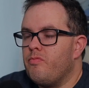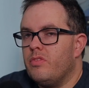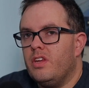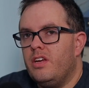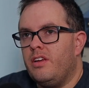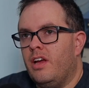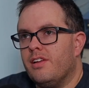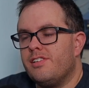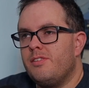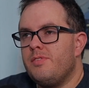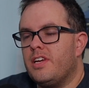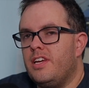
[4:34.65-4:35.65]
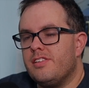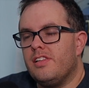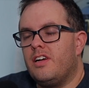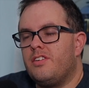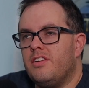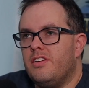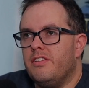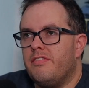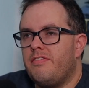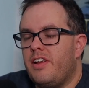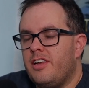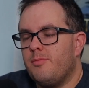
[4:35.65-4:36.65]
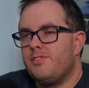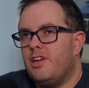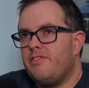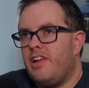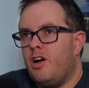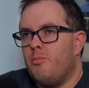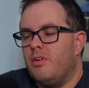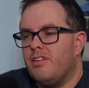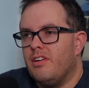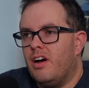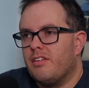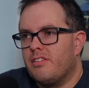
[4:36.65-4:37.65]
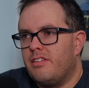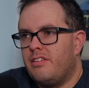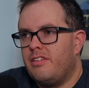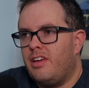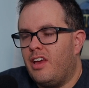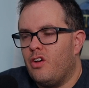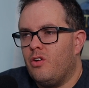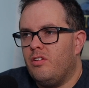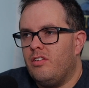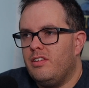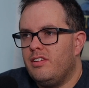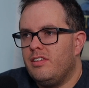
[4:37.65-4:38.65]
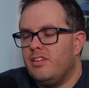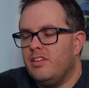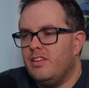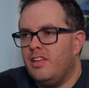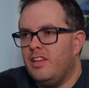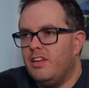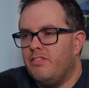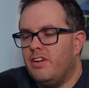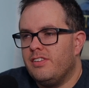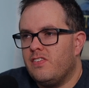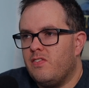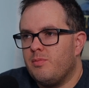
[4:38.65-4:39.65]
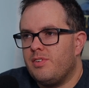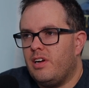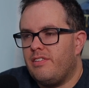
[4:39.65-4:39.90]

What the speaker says: Yeah, it seems like he's allowed to defend himself now, but not kill in the defense of himself.